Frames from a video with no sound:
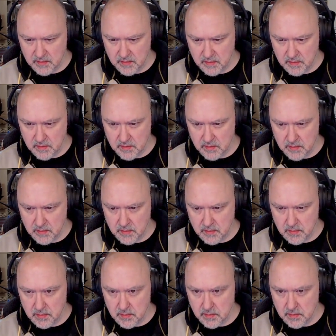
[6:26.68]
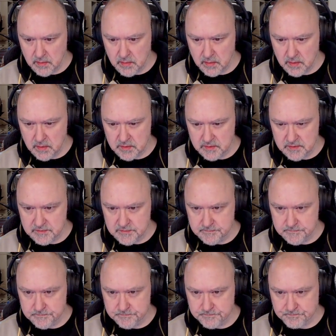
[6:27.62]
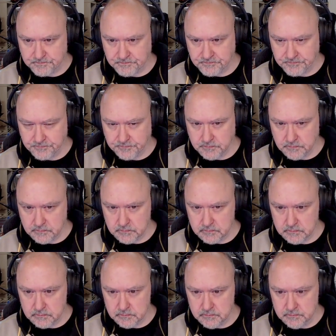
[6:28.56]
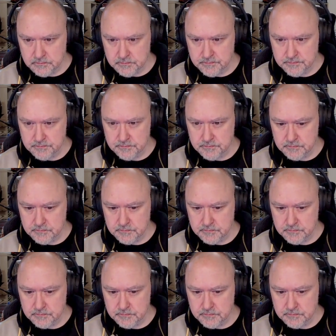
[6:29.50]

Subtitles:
(silence)